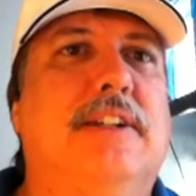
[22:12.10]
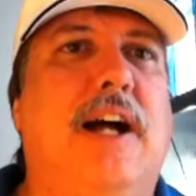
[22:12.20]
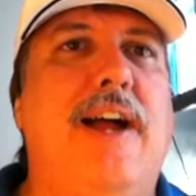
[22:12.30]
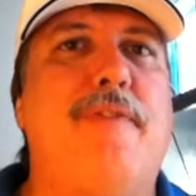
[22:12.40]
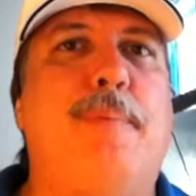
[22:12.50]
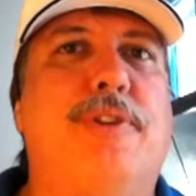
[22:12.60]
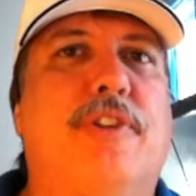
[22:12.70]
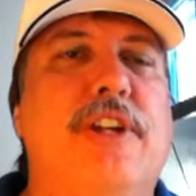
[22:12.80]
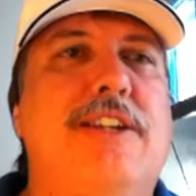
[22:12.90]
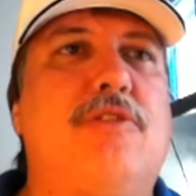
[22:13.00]
I haven't put the
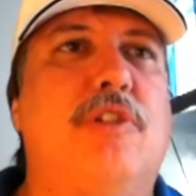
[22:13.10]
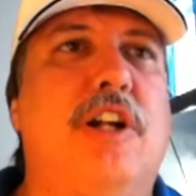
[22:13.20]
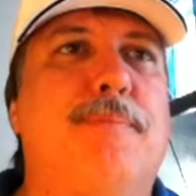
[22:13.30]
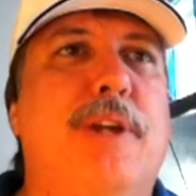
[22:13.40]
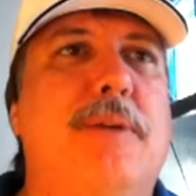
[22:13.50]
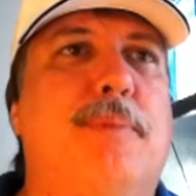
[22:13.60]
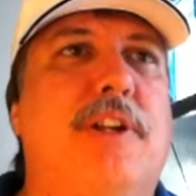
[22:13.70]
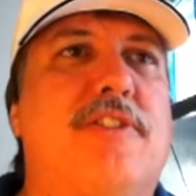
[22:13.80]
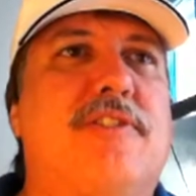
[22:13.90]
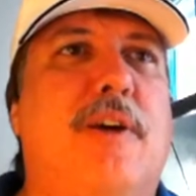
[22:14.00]
link to it up yet, but
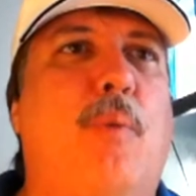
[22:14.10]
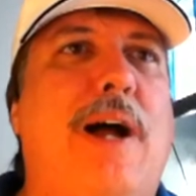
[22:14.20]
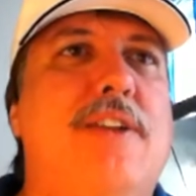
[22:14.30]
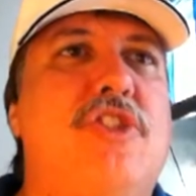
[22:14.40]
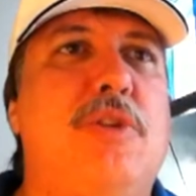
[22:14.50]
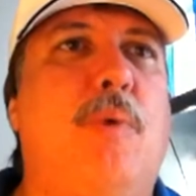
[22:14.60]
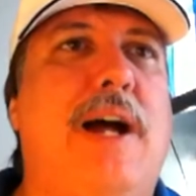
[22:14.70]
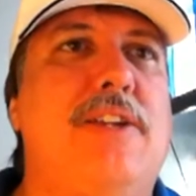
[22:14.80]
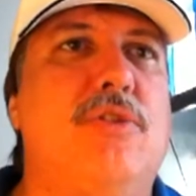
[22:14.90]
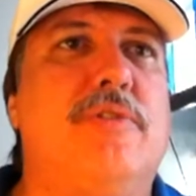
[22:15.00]
it's
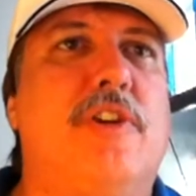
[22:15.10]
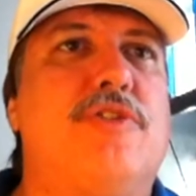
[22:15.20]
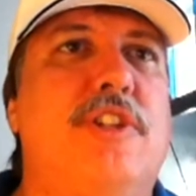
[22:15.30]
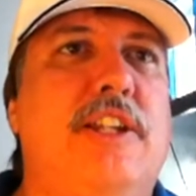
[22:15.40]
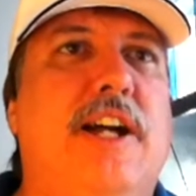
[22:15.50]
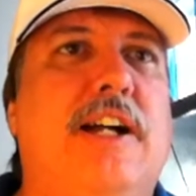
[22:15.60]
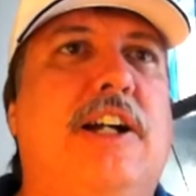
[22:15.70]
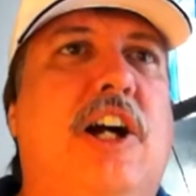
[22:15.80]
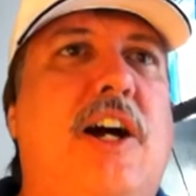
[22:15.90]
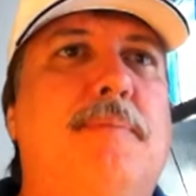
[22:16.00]

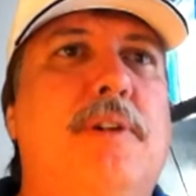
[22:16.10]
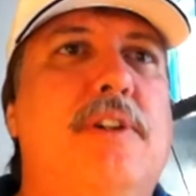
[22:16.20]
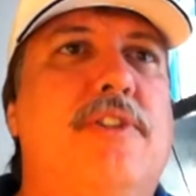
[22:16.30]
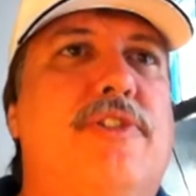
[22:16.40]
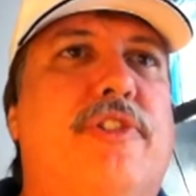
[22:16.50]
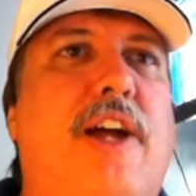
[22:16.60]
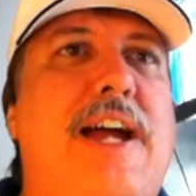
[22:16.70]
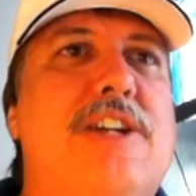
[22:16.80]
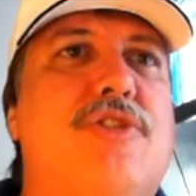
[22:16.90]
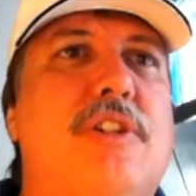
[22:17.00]

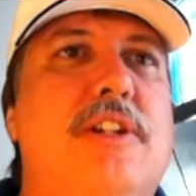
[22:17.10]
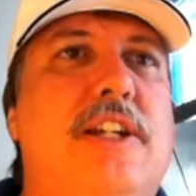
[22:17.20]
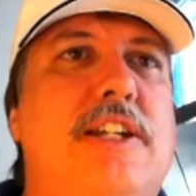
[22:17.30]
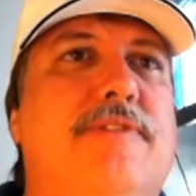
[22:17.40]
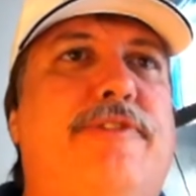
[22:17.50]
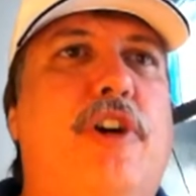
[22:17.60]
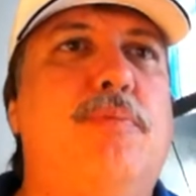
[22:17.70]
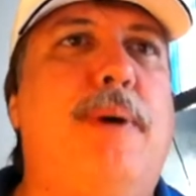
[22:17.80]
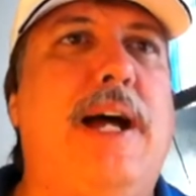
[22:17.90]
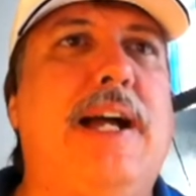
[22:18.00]

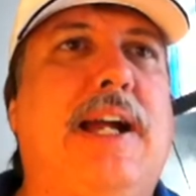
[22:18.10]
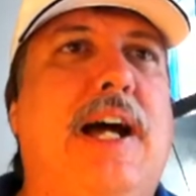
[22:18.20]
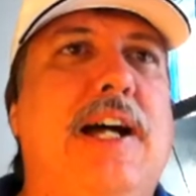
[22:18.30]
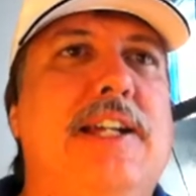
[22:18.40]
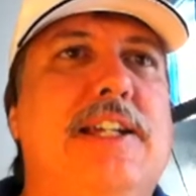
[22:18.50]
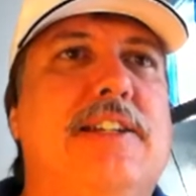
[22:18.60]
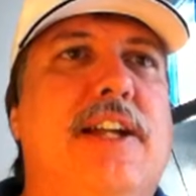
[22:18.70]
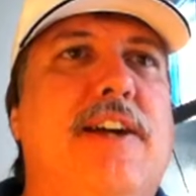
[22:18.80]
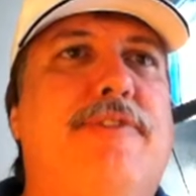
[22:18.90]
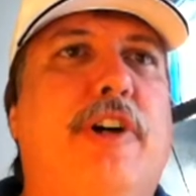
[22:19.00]
ygyuniversity.com/infopack,
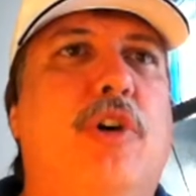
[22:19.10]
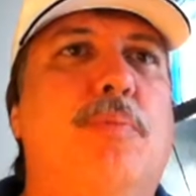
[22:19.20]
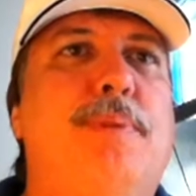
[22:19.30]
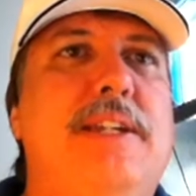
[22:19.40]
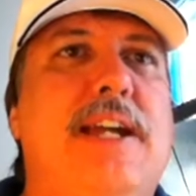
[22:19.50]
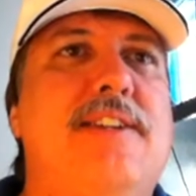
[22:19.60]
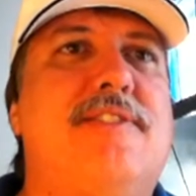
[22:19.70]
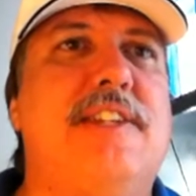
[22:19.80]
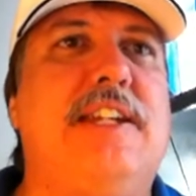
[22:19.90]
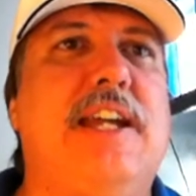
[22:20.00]

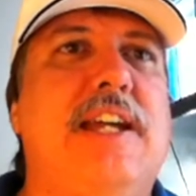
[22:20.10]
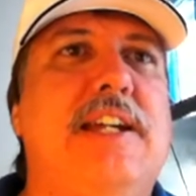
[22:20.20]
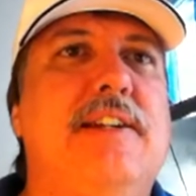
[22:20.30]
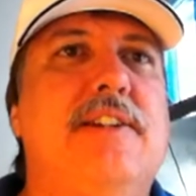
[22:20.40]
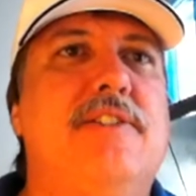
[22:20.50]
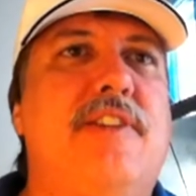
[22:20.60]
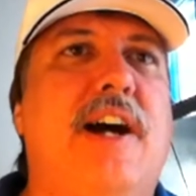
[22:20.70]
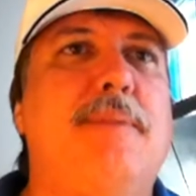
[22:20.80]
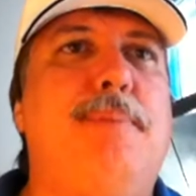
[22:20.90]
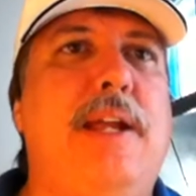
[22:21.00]

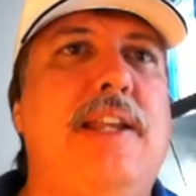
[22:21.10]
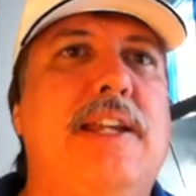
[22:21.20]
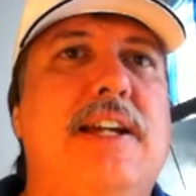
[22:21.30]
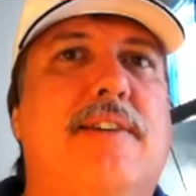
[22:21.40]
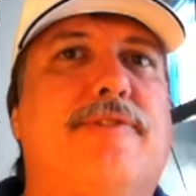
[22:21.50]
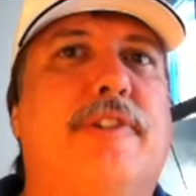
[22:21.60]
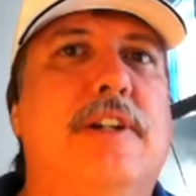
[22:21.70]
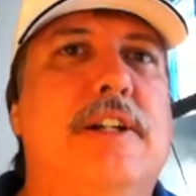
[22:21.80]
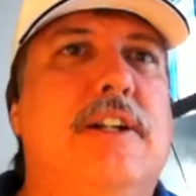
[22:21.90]
INFOPACK.PDF.